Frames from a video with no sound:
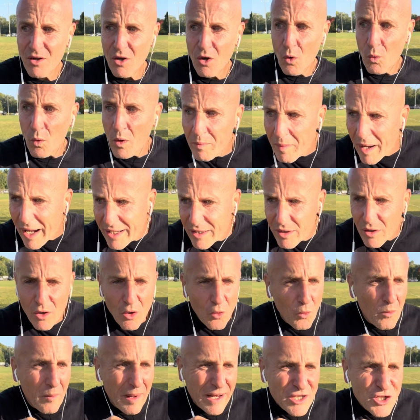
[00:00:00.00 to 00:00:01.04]
We might
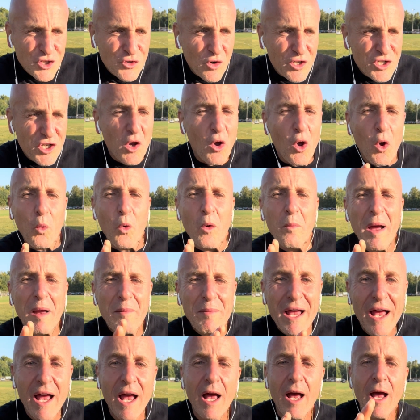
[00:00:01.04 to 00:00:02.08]
stretch up,
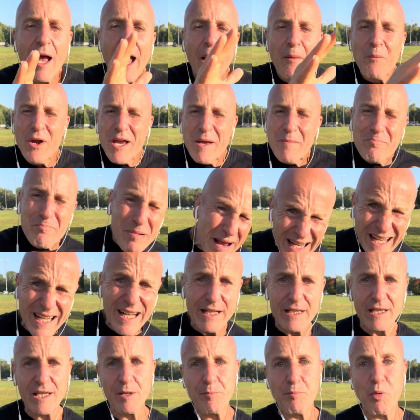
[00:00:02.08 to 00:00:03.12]
and we
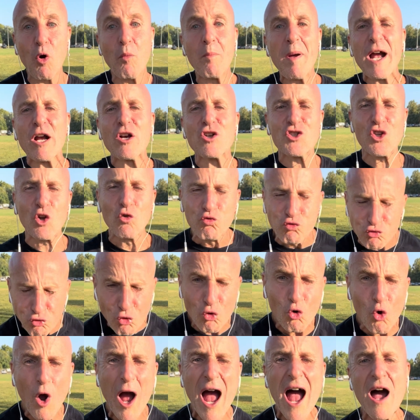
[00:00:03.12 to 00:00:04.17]
immediately pull back, because the
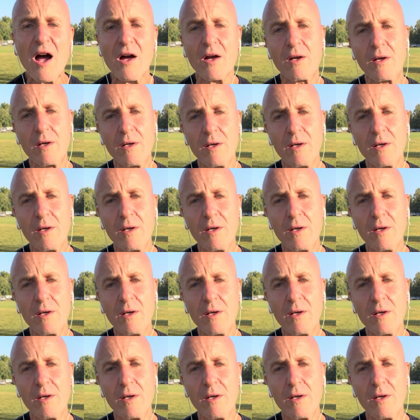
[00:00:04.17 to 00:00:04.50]
Ruach,